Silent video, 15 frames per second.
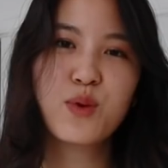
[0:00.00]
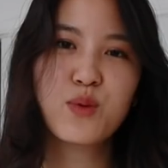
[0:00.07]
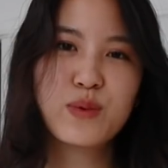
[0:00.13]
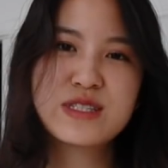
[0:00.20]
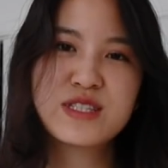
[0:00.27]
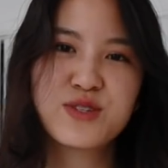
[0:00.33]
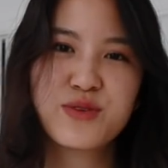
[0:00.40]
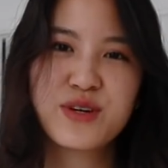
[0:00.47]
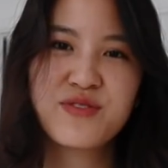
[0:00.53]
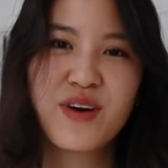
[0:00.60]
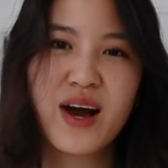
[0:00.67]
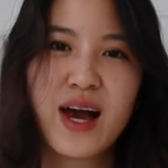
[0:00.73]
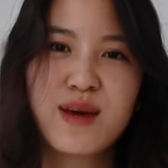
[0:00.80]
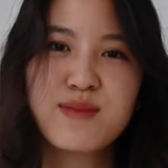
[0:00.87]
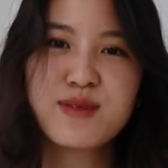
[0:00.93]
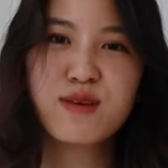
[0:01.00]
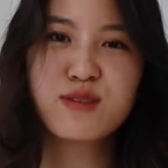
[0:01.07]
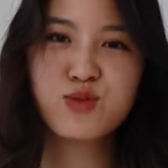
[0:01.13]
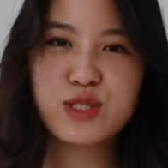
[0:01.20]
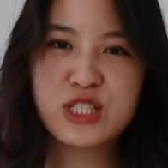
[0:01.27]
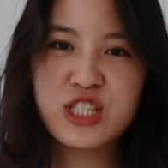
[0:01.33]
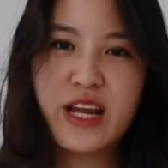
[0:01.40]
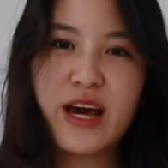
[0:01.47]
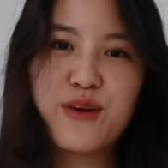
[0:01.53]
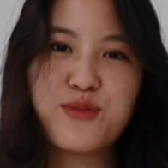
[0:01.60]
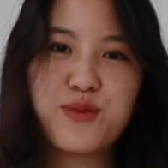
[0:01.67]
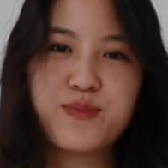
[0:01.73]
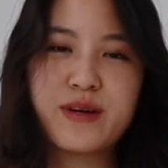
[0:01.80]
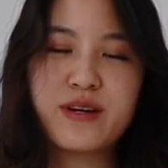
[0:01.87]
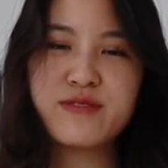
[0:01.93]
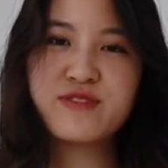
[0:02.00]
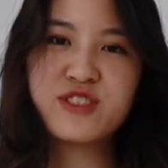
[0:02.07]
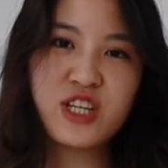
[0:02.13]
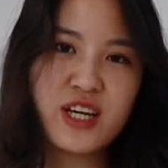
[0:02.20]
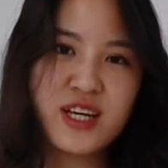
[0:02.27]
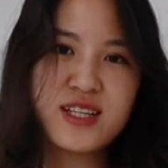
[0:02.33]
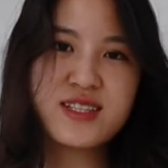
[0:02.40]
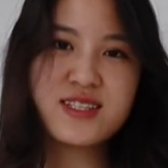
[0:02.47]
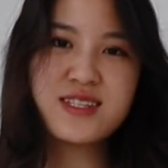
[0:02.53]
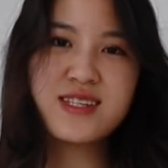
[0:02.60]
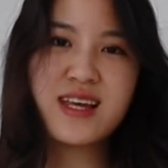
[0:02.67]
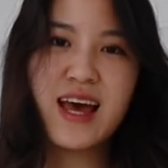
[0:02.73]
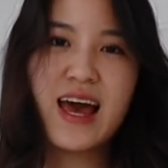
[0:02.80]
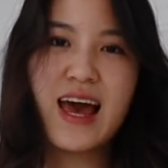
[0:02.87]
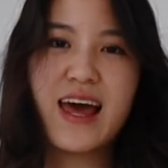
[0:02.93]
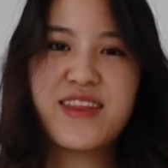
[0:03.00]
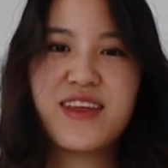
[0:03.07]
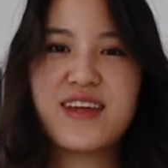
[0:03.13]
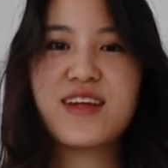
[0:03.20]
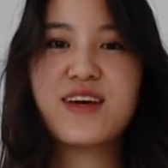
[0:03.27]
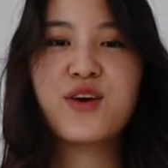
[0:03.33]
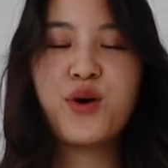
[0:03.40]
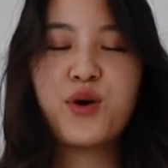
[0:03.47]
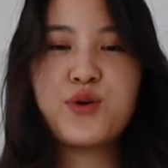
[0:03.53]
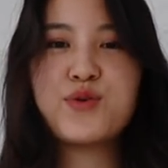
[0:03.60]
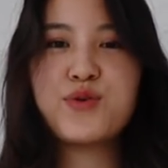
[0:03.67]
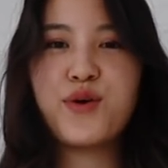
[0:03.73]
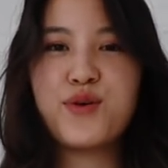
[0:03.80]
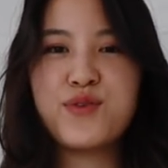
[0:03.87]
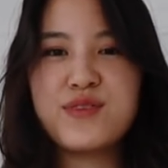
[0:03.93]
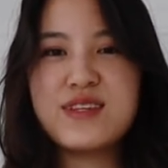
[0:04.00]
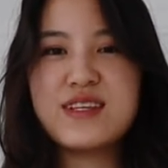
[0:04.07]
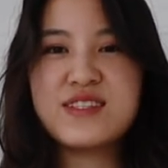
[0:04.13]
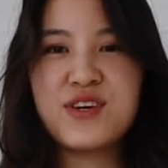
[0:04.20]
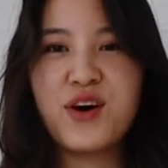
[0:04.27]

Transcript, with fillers: more wintery vibes, I'll switch it out for a pair of jeans and then a coat over the